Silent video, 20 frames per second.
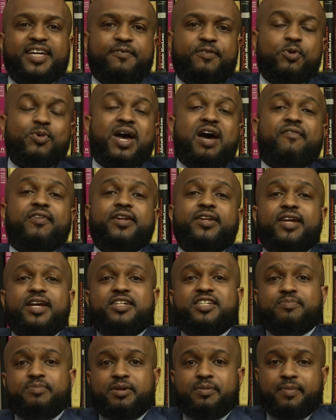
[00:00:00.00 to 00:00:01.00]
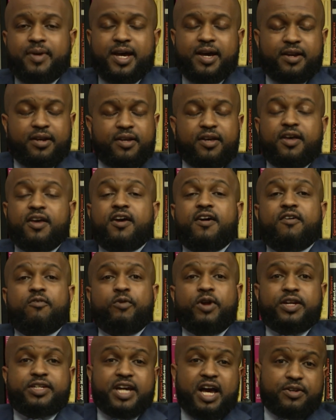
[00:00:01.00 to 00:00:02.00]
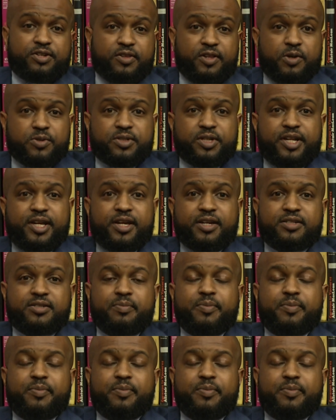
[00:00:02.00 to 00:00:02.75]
have a need to be met. Reach out to those links.